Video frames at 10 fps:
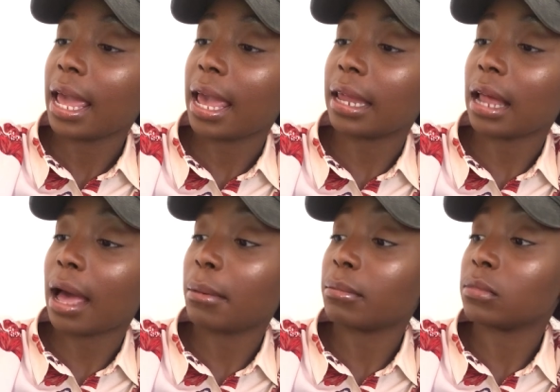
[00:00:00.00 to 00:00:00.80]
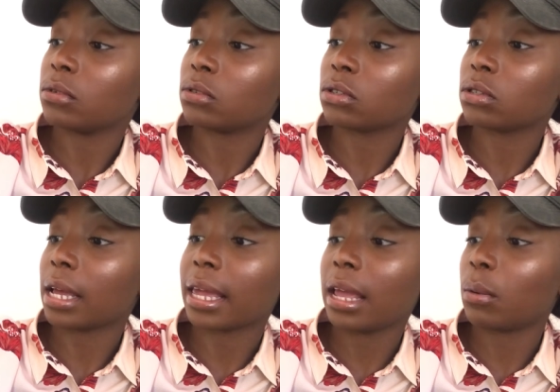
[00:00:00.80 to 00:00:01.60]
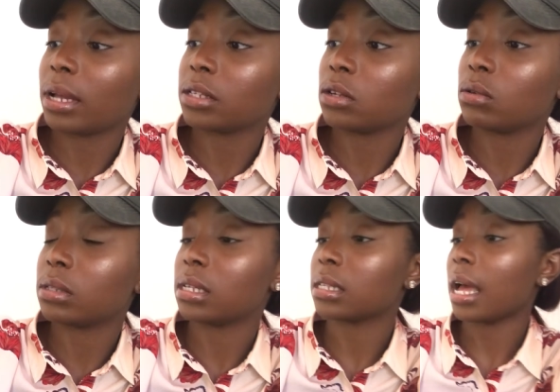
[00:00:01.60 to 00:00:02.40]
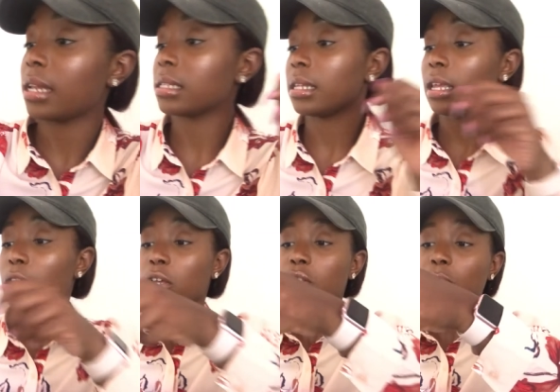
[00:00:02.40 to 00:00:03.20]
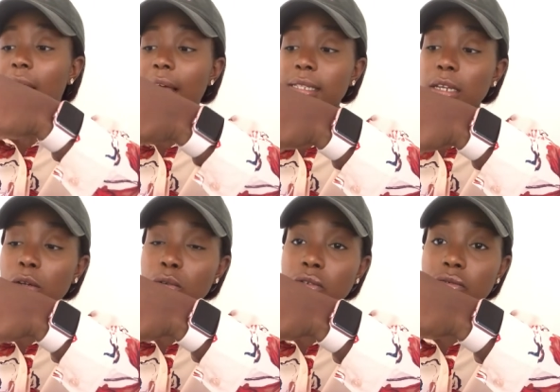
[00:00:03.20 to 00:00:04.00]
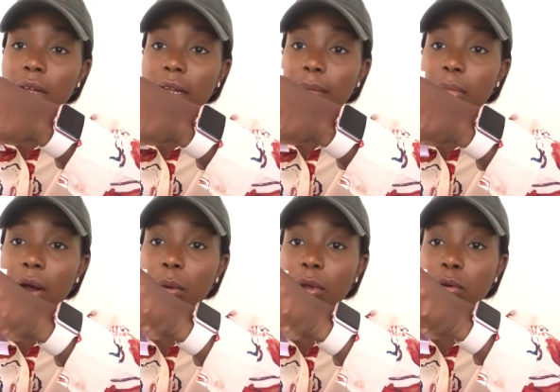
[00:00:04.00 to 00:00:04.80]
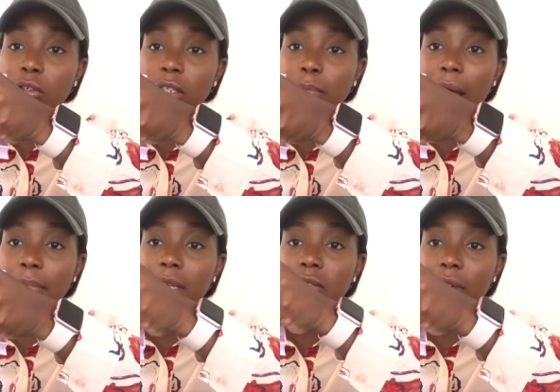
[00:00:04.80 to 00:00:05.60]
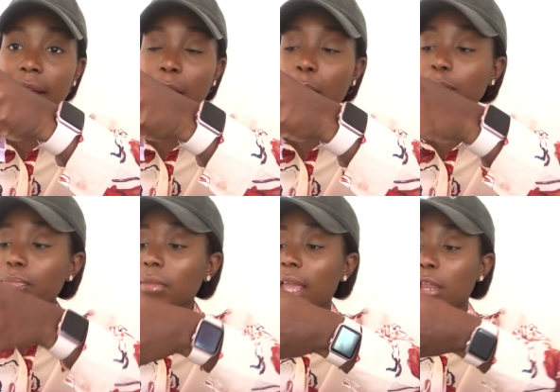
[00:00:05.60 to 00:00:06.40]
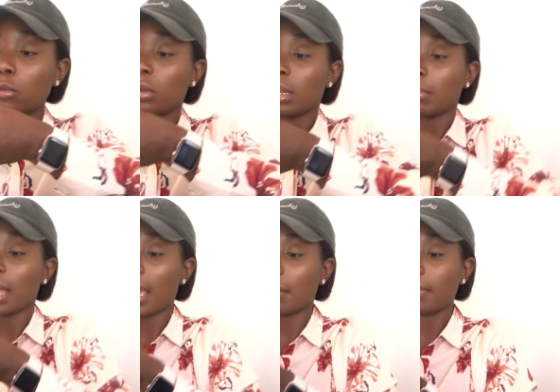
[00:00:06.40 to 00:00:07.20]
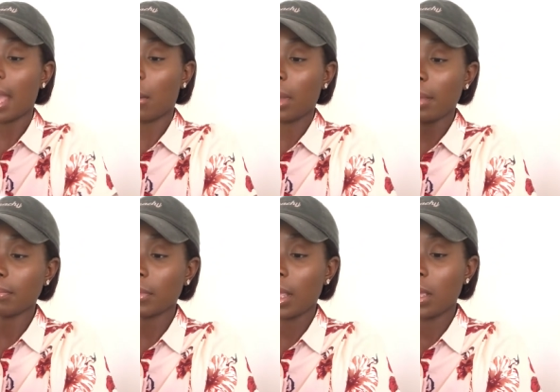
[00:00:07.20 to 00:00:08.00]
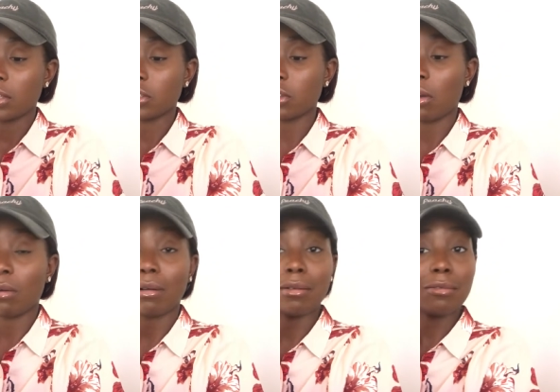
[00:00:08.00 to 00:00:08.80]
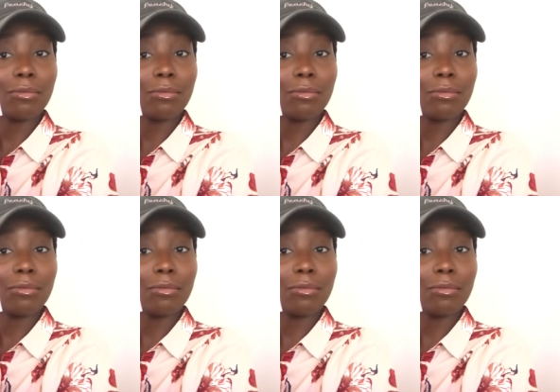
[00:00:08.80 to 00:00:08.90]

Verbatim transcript: and I'm, I can't wait to use these, honestly. So it has a little string part where you could just pop these right out, and you can apply them that way. So